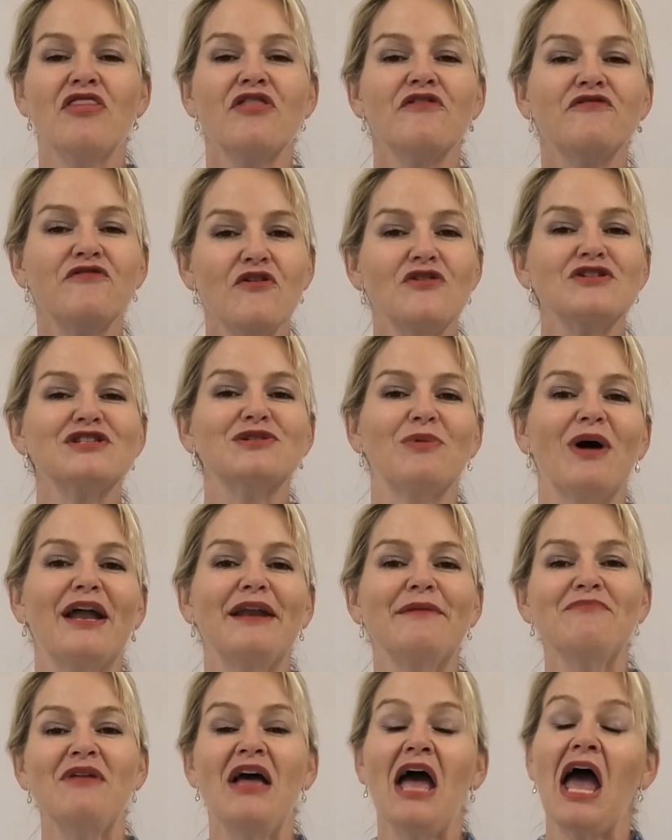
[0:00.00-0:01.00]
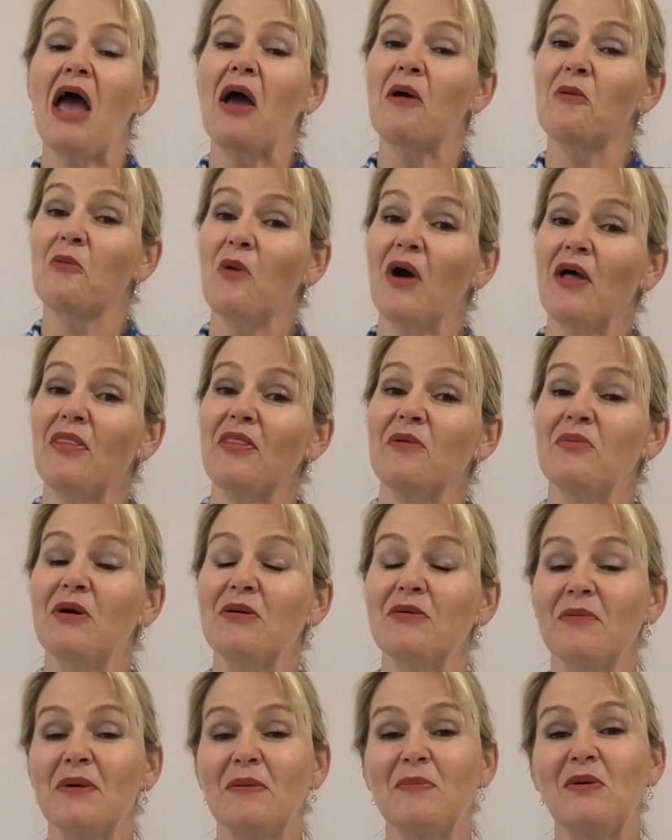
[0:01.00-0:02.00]
The first one, and one that
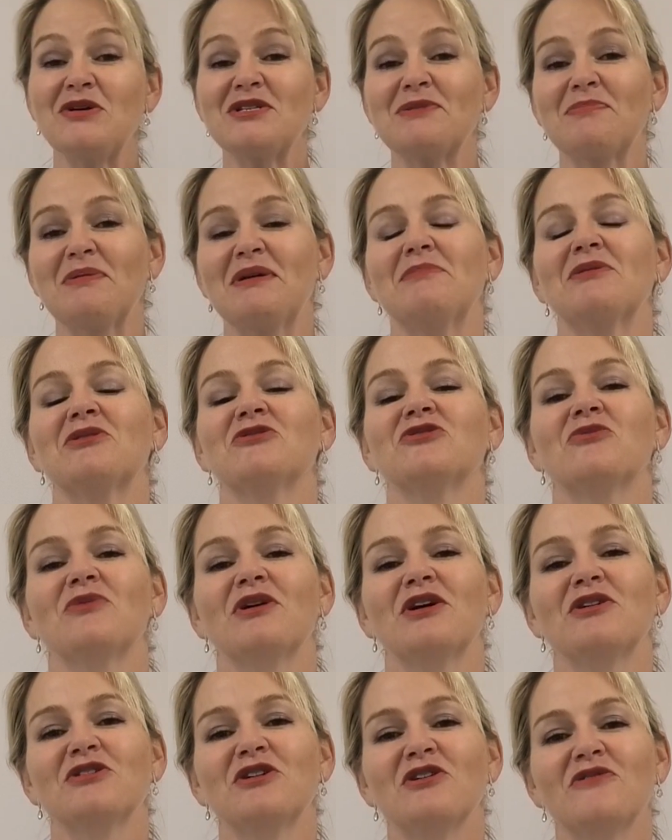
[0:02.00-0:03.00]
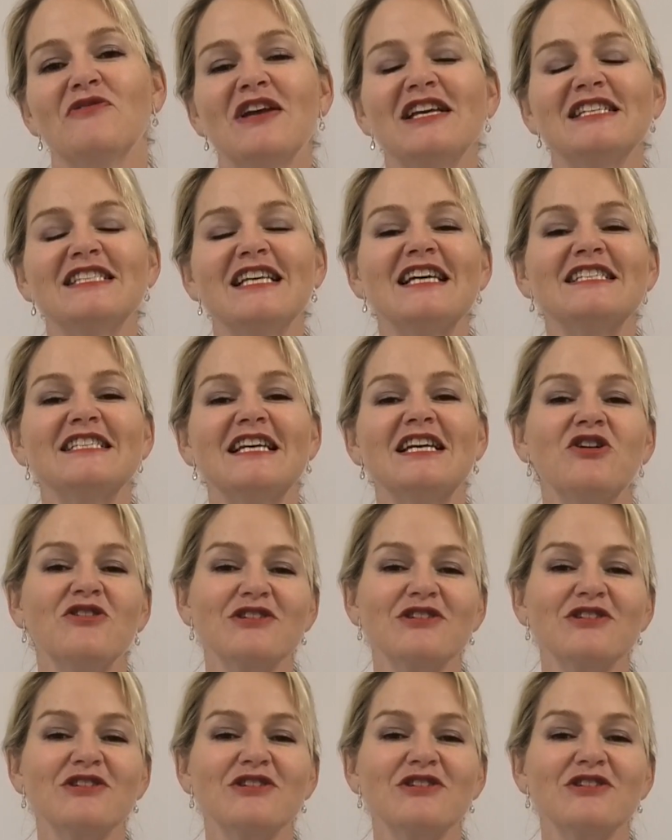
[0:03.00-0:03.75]
probably most people are aware of, is as a